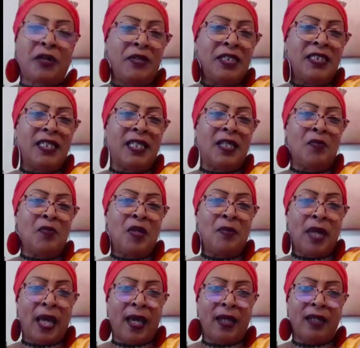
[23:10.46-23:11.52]
Cherry taking
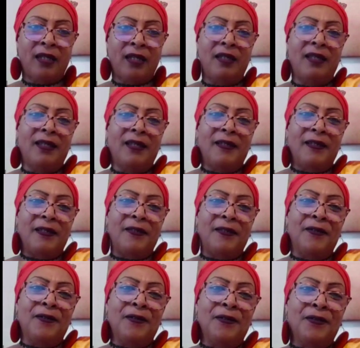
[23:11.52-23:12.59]
me back,
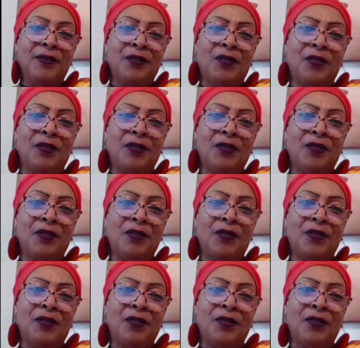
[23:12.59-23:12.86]
you know.